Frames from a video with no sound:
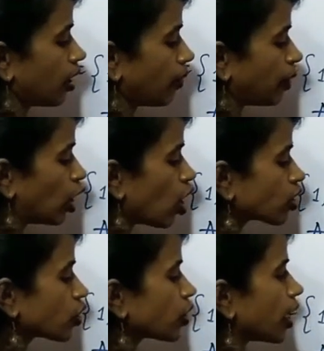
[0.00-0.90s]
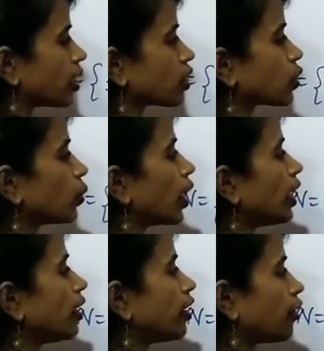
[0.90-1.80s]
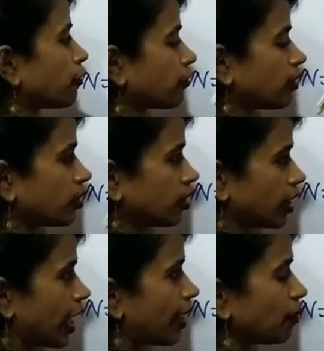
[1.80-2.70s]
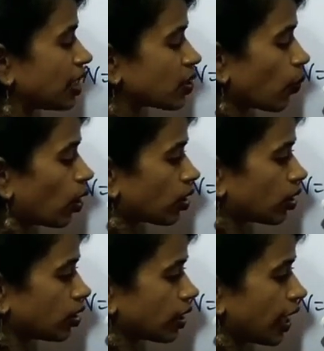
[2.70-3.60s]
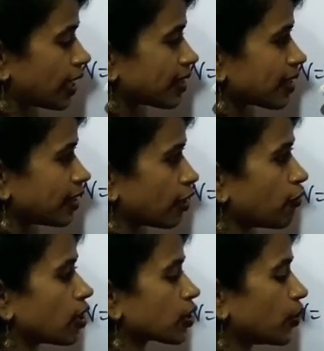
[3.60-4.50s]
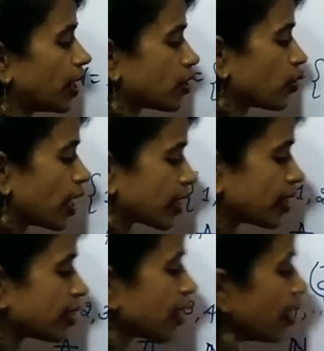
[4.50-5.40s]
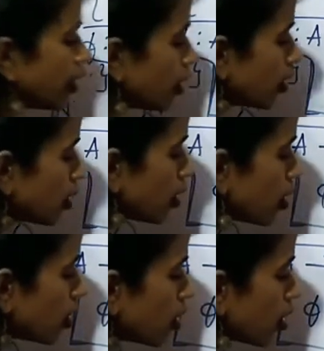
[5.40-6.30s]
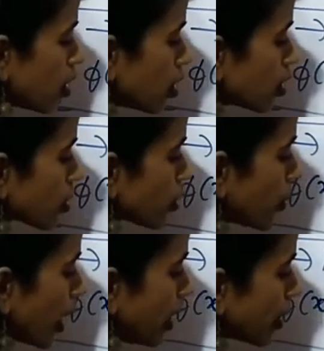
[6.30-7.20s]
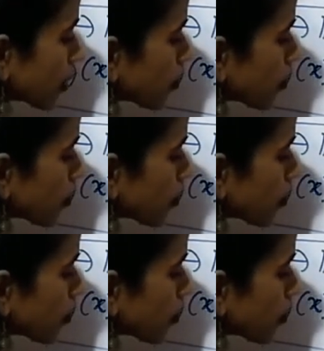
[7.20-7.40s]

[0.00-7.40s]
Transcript: belongs to A. Student of A means what? A is the set of all students. So x is a student